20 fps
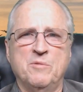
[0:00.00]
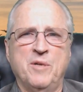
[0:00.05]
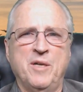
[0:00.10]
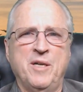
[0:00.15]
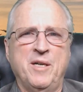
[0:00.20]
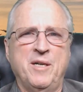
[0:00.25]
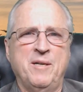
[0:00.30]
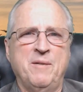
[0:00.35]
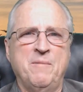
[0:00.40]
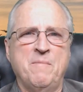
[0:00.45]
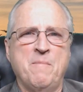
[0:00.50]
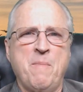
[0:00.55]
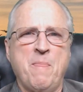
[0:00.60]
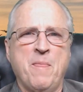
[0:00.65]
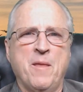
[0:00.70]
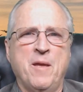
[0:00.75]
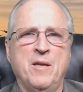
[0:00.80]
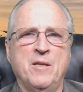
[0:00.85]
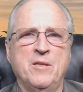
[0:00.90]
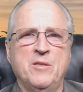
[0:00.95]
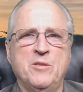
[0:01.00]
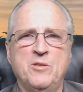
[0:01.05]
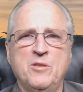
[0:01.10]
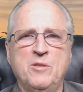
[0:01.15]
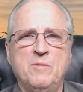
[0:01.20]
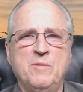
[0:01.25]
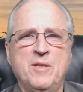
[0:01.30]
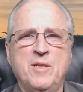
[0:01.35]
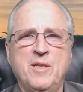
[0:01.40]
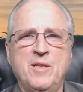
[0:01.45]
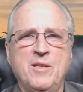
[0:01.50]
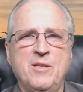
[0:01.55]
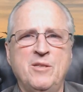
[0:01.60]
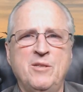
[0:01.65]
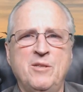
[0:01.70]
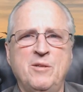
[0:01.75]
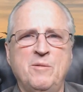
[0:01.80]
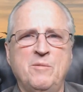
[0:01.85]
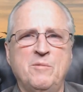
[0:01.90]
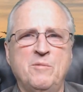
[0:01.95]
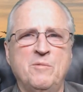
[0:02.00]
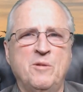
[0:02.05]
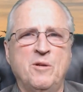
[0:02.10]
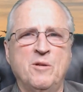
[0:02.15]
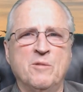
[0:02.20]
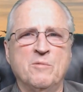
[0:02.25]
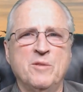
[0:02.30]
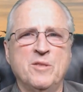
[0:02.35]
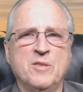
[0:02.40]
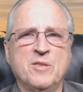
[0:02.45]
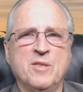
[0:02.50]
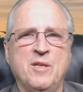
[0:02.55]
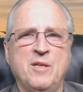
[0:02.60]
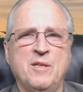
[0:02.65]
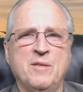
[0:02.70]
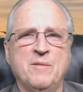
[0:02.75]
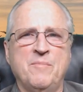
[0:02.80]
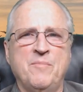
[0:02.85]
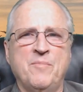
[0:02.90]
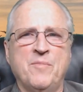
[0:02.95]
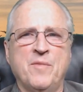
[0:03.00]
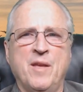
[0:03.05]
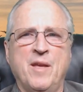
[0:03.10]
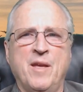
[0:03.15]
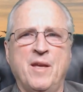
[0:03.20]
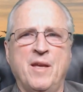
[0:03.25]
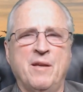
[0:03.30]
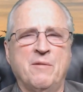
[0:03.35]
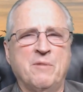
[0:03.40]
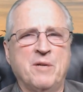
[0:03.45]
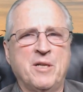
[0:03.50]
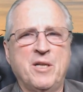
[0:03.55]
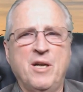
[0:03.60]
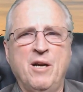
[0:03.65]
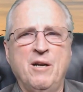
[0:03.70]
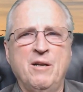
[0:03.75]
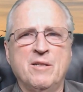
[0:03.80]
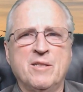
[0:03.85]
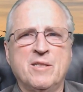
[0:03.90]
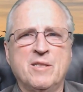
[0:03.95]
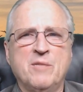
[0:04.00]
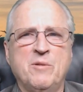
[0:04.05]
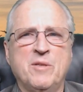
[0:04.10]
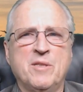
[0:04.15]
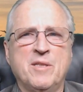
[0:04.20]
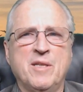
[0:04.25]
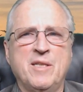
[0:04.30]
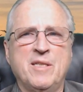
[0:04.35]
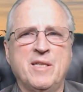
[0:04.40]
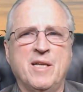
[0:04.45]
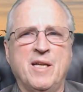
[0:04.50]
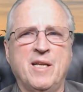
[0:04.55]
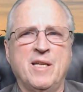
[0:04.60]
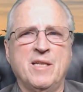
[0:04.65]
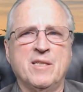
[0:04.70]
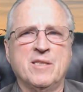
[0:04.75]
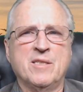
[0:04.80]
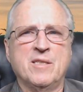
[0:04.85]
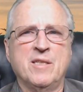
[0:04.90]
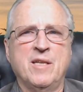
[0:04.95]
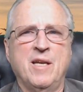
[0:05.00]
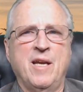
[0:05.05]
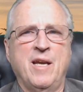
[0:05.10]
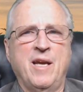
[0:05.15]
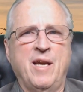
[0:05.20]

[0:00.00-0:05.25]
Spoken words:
Well, doom and gloom won't result, regardless of what they tell us.